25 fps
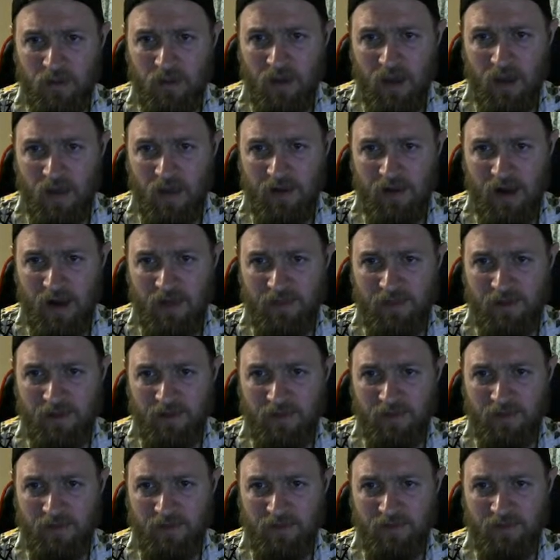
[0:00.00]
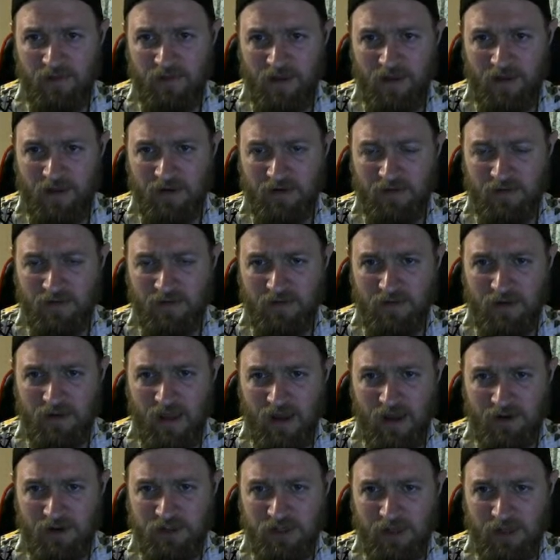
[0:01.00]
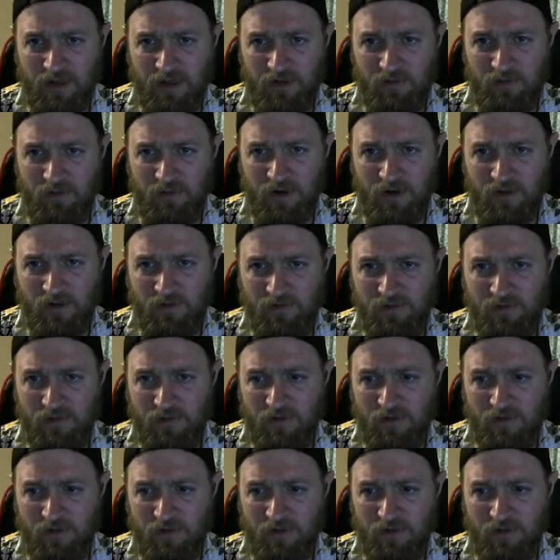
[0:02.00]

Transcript: And then I think this I can actually get rid of.